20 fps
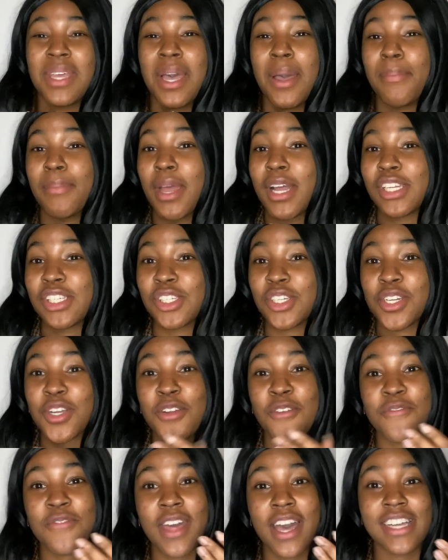not sure
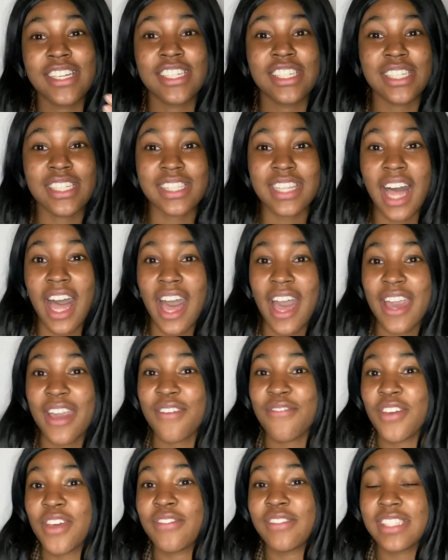if that July
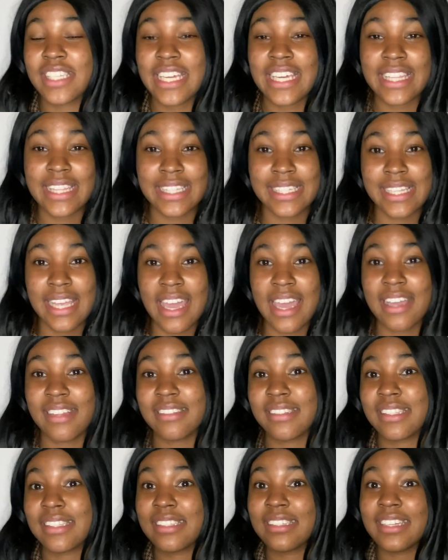15th
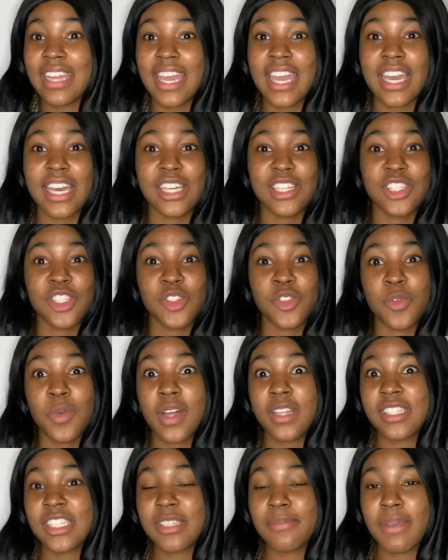date stands
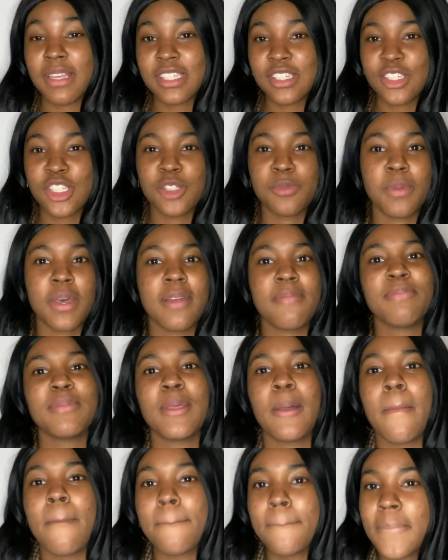throughout semesters, but
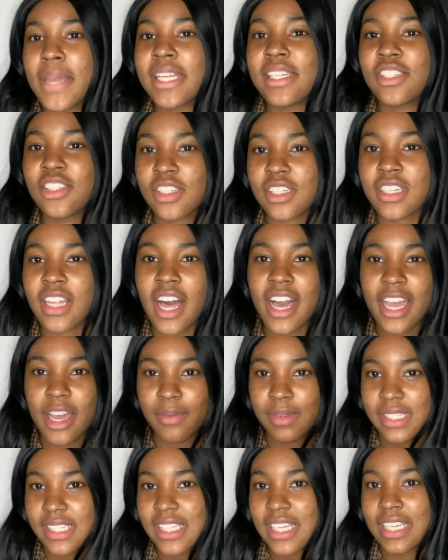mid-July I
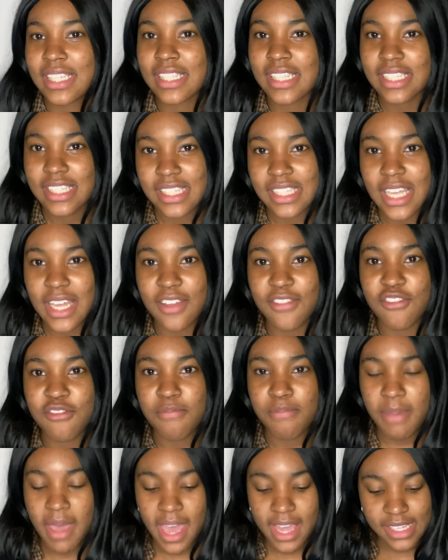would say is a safe
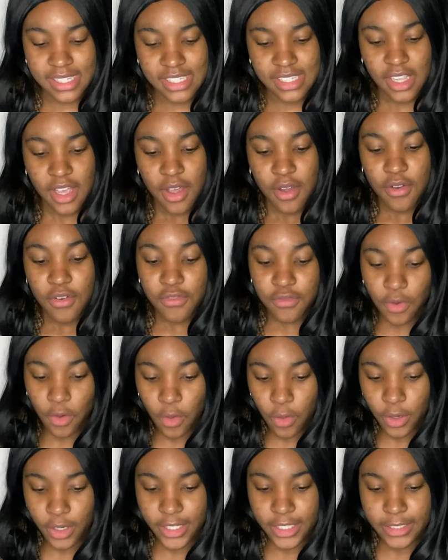bet
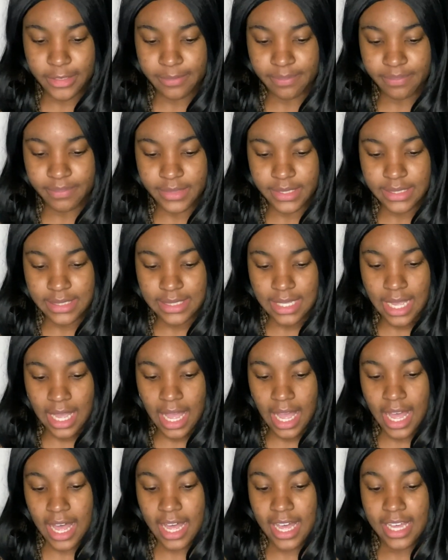for
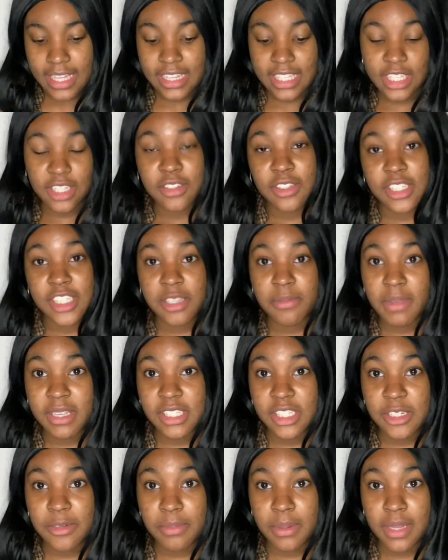the yearly semester